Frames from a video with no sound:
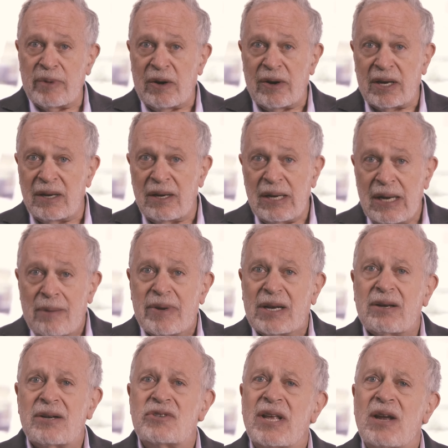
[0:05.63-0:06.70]
America
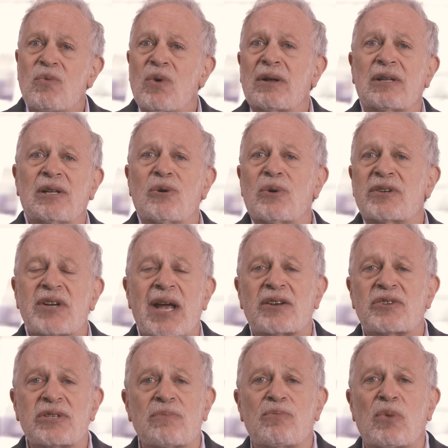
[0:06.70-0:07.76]
because they want lower taxes